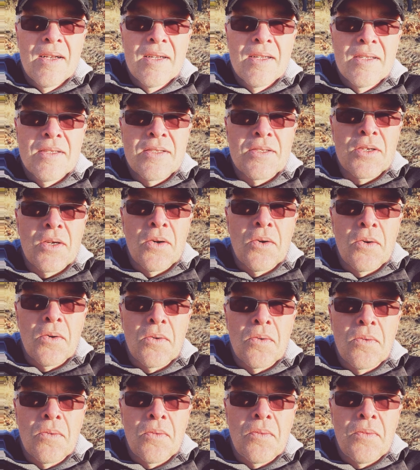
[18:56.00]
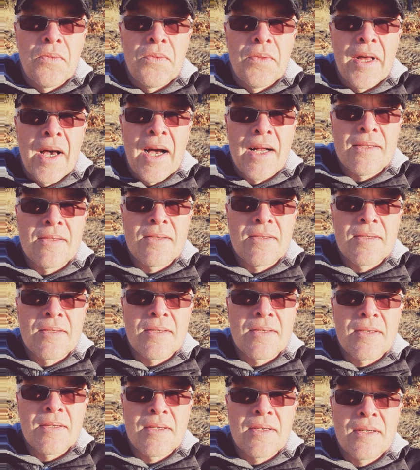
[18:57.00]
So that's,
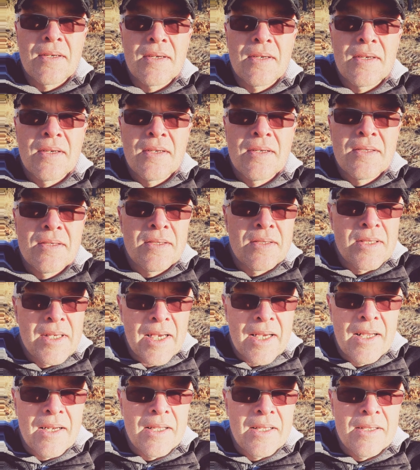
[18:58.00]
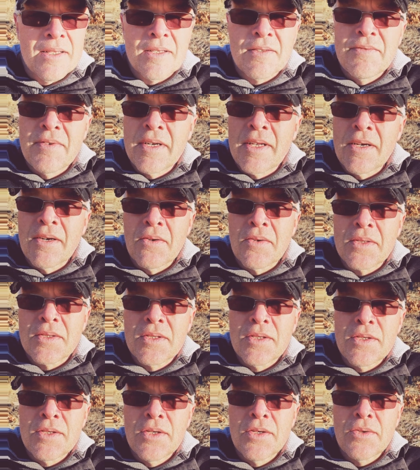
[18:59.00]
secondly, this video is
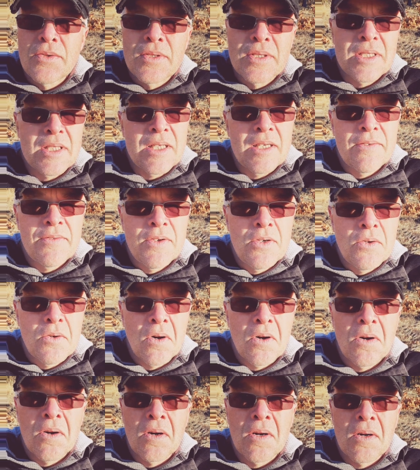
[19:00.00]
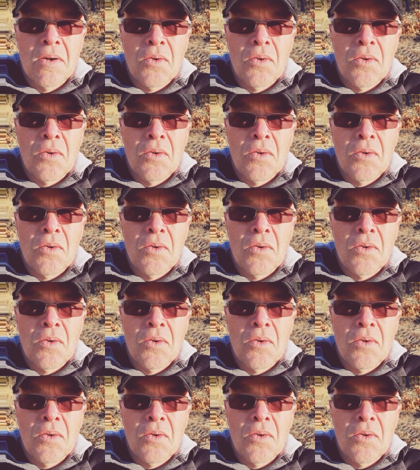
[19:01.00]
to you to see if you are